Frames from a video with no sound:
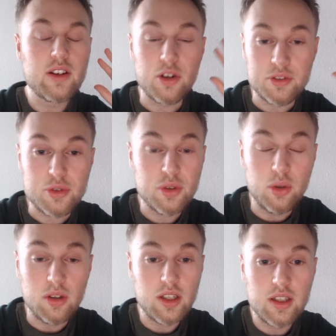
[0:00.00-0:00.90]

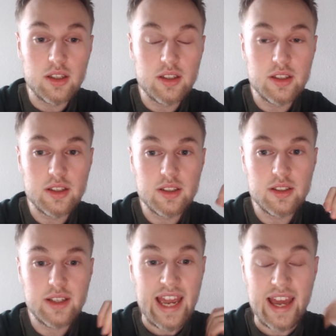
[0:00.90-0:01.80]
control.
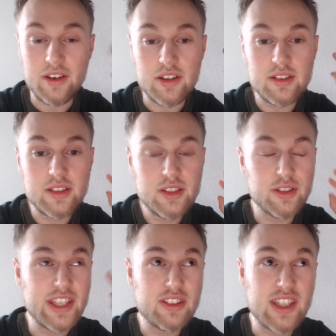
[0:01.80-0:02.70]
And
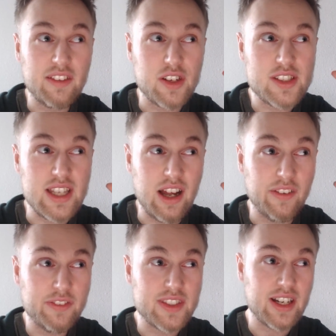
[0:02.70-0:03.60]
you'll need to give
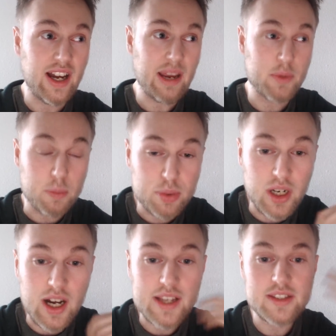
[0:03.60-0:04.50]
yourself time to
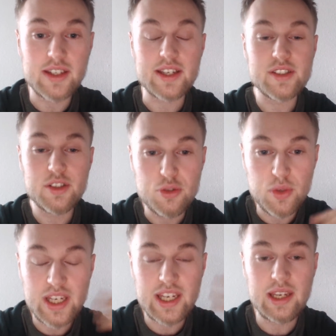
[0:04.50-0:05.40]
process, to
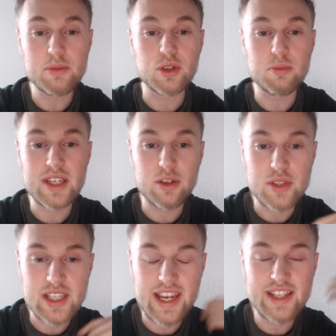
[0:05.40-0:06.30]
dream, to be
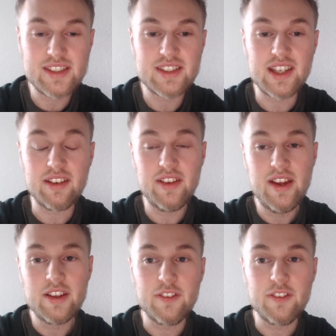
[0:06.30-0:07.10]
creative,